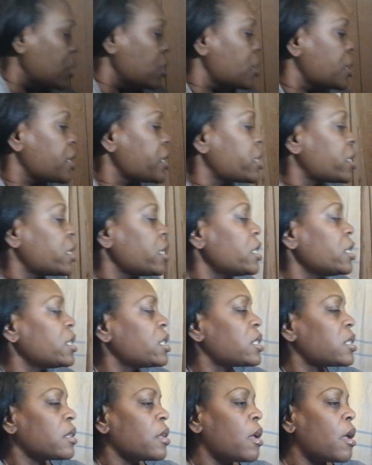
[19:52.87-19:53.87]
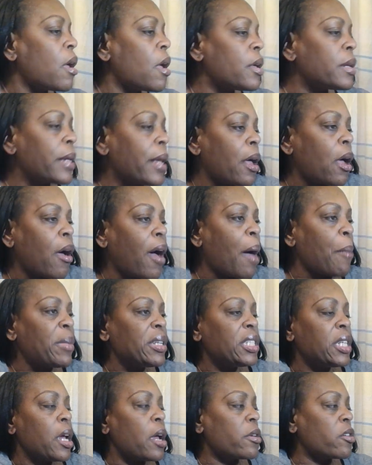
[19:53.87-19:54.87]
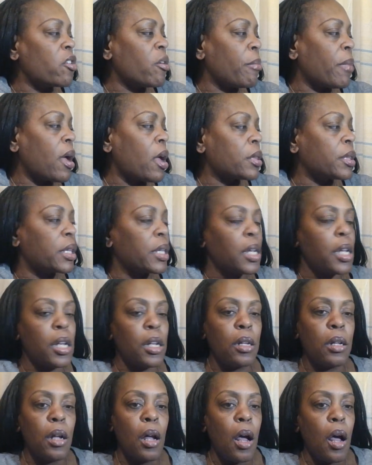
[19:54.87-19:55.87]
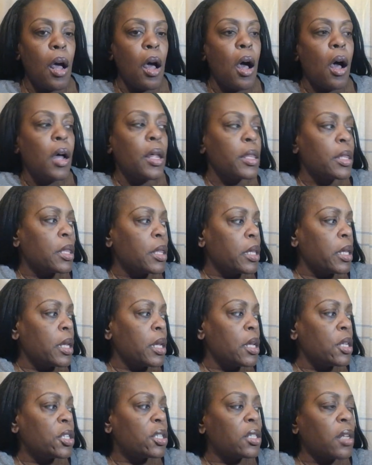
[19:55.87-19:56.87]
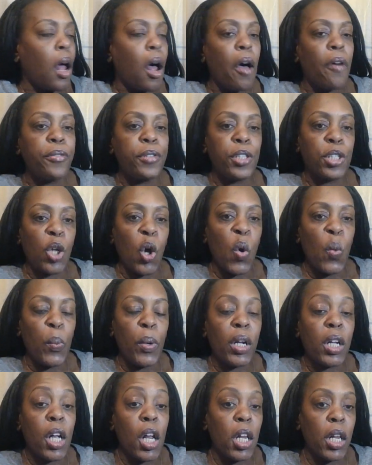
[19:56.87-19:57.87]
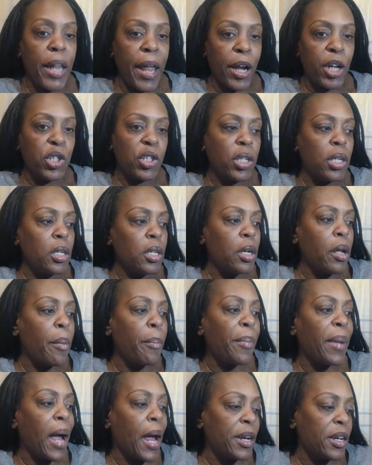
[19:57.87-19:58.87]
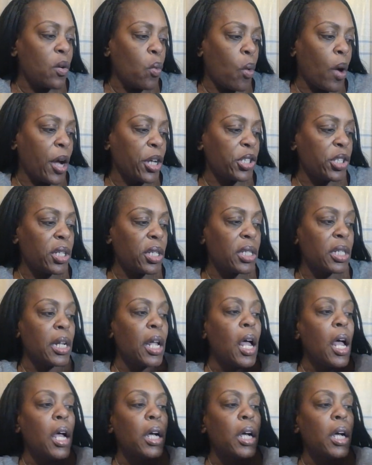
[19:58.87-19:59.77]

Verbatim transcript: is now I'm gonna tell you about the the soft soap collection body washes. Now